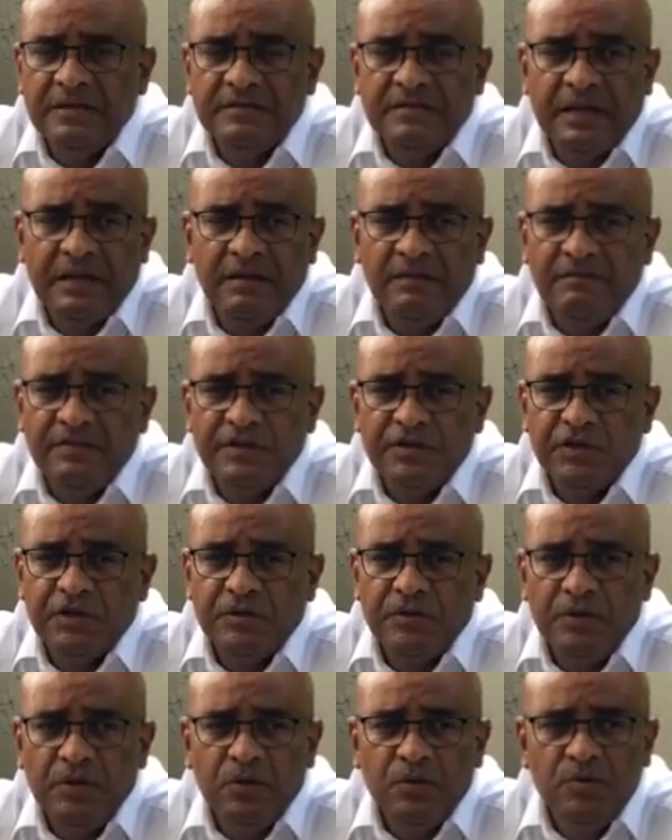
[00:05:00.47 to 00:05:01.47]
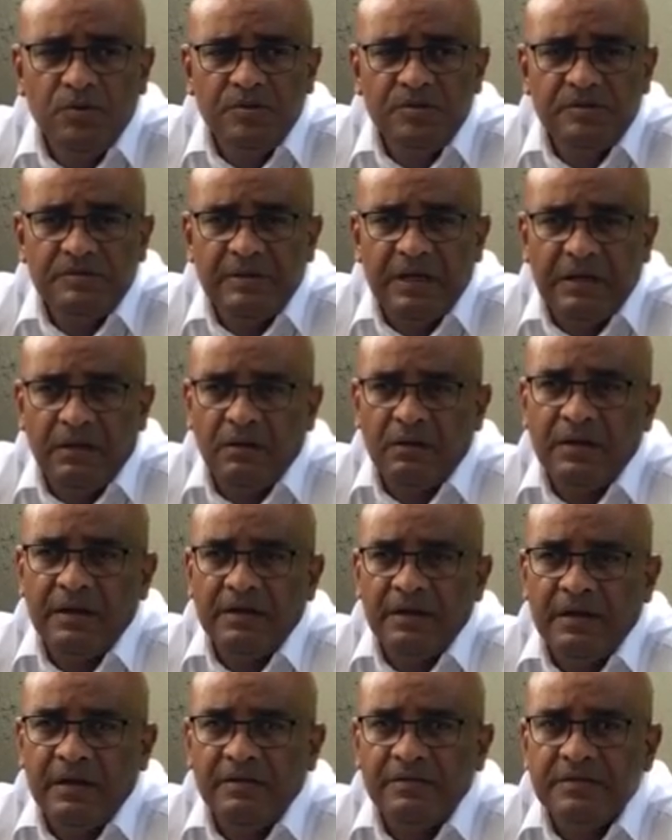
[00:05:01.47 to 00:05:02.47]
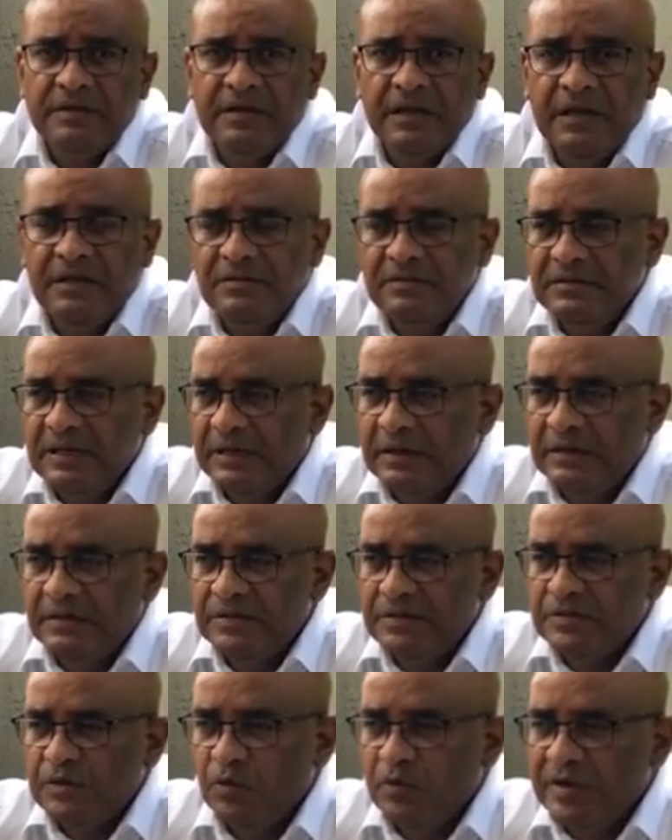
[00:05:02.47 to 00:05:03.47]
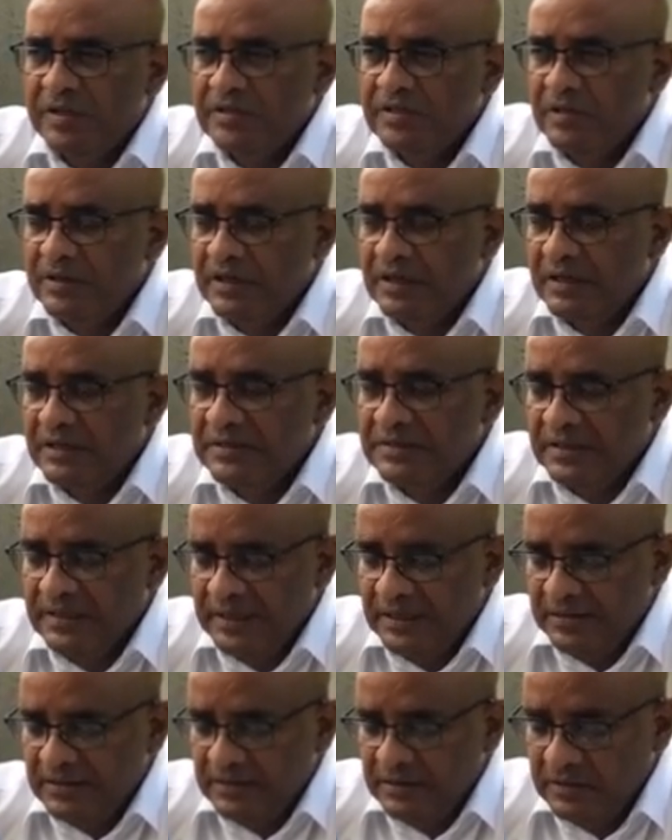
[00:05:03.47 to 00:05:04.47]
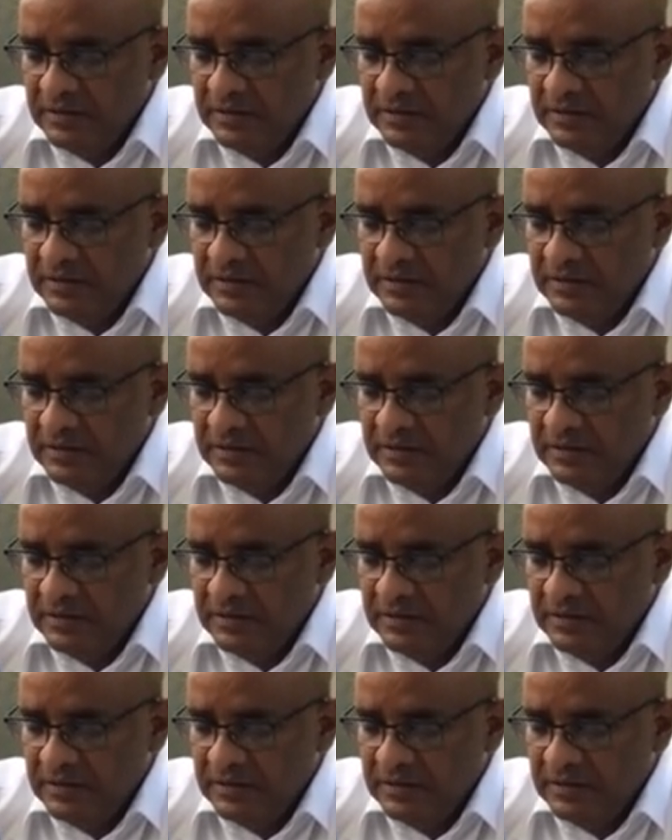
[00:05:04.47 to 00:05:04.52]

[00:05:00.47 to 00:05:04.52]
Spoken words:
television news, they look at the internet, there are stories on the internet.